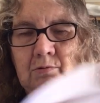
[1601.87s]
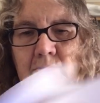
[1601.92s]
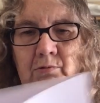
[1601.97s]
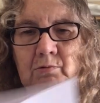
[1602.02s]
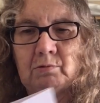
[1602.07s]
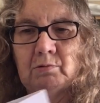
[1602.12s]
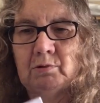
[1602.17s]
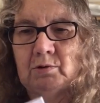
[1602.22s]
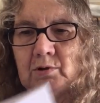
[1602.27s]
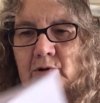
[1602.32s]

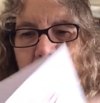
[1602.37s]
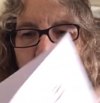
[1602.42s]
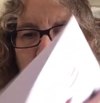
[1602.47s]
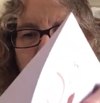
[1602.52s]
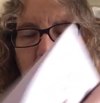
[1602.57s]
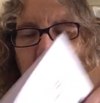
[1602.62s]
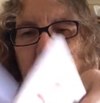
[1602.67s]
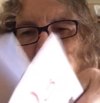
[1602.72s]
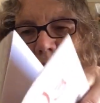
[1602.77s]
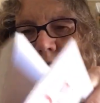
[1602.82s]
I don't know
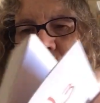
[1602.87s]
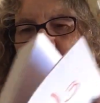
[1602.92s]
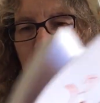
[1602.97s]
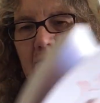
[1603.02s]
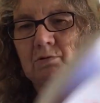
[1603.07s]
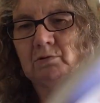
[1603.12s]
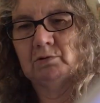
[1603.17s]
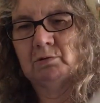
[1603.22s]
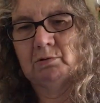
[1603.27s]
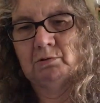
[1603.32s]
where it's
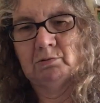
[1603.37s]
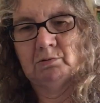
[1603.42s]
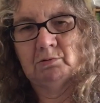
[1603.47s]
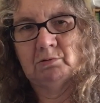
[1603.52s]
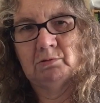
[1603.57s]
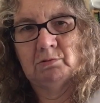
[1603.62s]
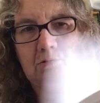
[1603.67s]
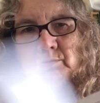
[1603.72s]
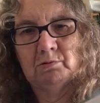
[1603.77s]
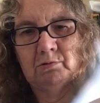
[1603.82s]
gone.
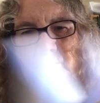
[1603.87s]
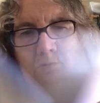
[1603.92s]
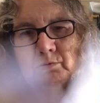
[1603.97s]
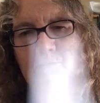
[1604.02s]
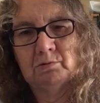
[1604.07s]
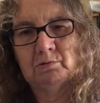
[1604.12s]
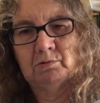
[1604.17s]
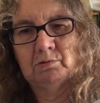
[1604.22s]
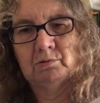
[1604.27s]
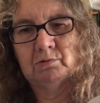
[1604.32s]
Oh,
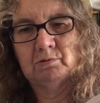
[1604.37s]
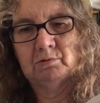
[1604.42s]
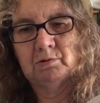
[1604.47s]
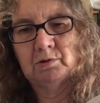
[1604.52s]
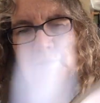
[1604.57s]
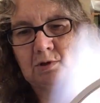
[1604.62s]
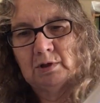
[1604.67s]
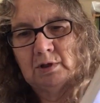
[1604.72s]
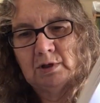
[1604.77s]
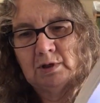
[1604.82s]

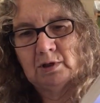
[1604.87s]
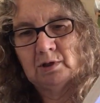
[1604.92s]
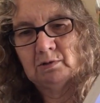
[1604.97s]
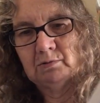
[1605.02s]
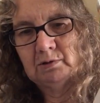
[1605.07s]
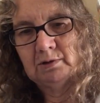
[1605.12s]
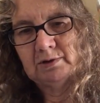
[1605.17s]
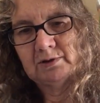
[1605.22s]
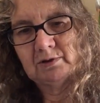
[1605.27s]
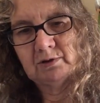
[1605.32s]

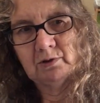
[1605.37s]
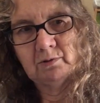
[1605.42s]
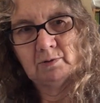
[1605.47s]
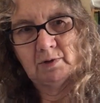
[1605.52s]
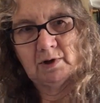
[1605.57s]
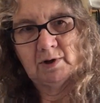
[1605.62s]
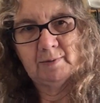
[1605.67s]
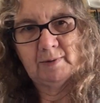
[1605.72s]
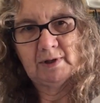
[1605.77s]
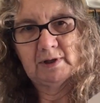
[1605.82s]
well, let's not
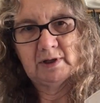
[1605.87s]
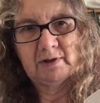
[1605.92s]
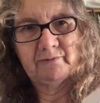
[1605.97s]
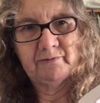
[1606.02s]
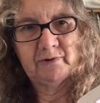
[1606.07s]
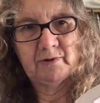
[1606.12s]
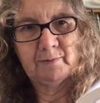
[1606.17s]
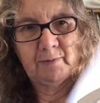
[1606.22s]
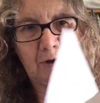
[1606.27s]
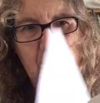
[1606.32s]
worry about that
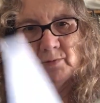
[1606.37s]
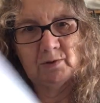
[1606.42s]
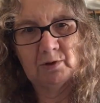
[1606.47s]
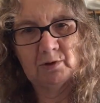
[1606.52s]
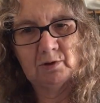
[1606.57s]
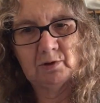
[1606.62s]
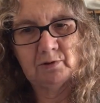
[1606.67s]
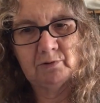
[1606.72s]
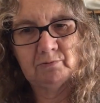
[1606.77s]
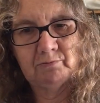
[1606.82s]
for the moment.
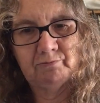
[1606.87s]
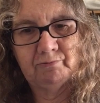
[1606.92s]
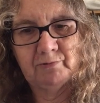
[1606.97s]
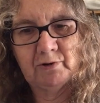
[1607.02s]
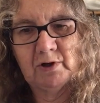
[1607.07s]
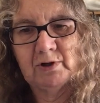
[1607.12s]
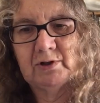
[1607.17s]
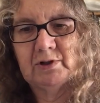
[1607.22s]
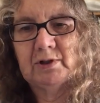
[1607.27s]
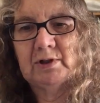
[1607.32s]

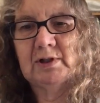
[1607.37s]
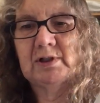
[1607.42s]
I'll find it.